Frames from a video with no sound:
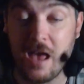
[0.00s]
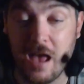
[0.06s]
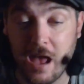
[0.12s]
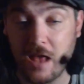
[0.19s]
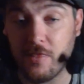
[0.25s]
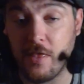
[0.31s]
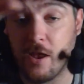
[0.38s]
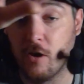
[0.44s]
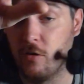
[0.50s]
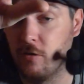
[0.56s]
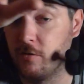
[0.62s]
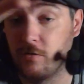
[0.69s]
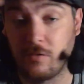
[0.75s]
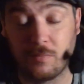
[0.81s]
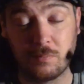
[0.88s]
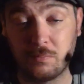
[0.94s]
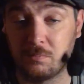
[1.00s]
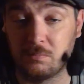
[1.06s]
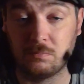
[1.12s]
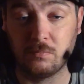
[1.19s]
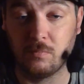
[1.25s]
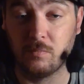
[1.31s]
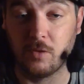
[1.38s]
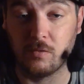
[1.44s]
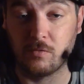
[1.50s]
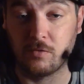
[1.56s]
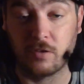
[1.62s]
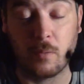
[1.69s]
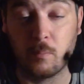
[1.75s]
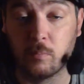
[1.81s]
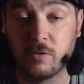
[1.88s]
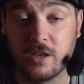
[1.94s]
and there's
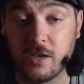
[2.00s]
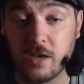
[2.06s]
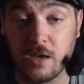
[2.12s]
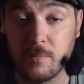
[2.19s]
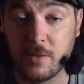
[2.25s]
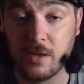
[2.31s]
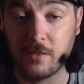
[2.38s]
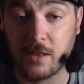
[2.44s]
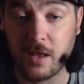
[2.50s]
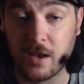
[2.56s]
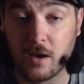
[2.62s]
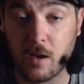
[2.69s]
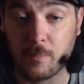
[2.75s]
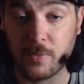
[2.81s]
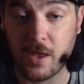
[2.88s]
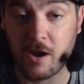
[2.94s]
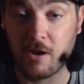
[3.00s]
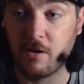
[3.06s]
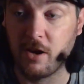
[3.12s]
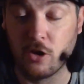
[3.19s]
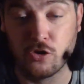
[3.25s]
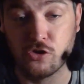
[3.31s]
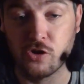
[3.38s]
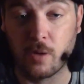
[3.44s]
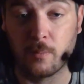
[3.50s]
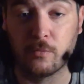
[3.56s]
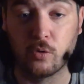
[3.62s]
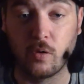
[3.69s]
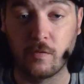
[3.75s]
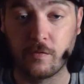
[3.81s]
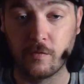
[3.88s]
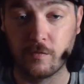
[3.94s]
some demon thing up there, and it jumps
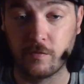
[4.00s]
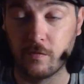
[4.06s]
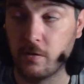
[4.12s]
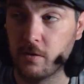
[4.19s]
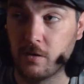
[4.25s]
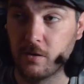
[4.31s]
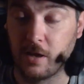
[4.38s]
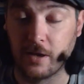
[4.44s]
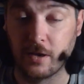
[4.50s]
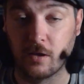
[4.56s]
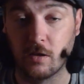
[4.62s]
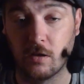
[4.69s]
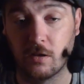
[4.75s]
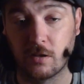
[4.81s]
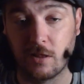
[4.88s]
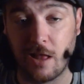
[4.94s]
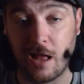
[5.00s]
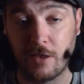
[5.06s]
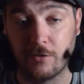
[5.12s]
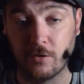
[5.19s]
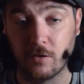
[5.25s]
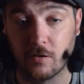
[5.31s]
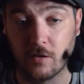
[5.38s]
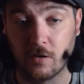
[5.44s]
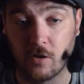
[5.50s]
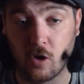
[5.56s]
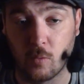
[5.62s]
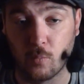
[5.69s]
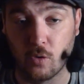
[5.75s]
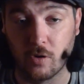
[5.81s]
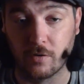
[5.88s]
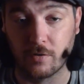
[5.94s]
off of, like, a closet or an
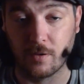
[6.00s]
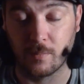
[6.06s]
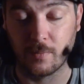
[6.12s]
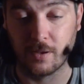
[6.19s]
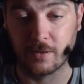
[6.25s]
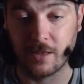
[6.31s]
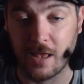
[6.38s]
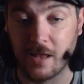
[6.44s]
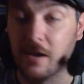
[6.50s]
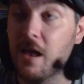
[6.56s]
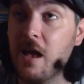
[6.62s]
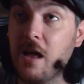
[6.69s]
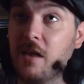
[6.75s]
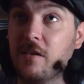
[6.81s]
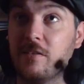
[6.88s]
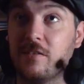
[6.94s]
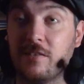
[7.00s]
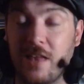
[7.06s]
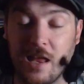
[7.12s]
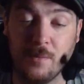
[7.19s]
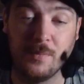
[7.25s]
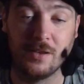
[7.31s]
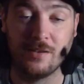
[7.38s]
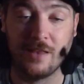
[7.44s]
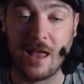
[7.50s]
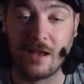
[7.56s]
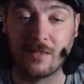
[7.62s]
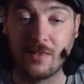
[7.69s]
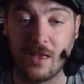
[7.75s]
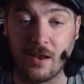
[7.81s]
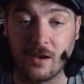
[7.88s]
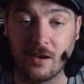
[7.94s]
armor or something like that. Same
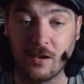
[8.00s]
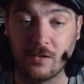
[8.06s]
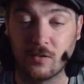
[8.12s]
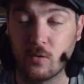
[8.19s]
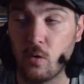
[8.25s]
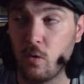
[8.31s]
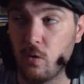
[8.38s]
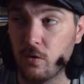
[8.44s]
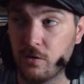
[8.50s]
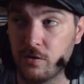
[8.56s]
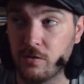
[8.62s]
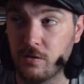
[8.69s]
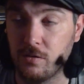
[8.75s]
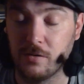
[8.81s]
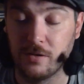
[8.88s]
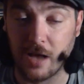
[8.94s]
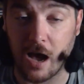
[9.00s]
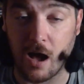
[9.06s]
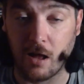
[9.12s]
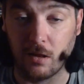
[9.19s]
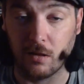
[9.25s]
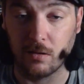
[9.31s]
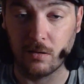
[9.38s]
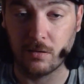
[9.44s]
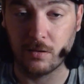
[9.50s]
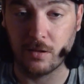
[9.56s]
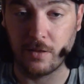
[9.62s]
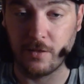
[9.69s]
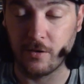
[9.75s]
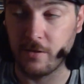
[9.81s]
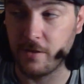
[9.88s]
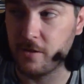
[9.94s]
exact thing. It's called Doll,
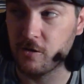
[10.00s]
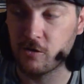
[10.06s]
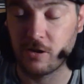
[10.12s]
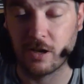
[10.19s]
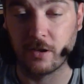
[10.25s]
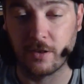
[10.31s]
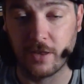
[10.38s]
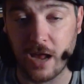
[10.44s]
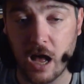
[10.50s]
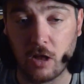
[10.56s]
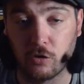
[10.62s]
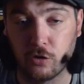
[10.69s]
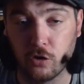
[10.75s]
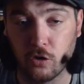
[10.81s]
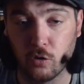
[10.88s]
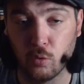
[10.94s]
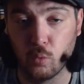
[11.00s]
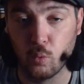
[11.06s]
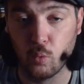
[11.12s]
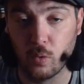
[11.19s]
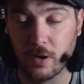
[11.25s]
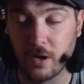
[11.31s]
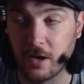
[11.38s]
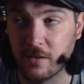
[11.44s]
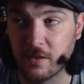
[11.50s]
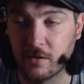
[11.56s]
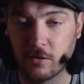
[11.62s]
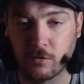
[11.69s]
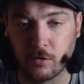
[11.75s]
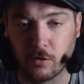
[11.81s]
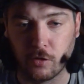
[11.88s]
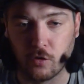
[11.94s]
and then there's like a Doll 2, and I think
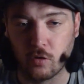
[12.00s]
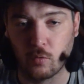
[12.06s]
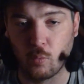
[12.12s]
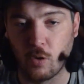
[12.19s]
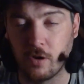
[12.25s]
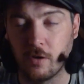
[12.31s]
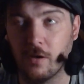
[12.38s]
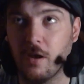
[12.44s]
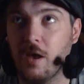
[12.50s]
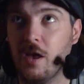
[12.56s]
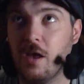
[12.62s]
there's a third one.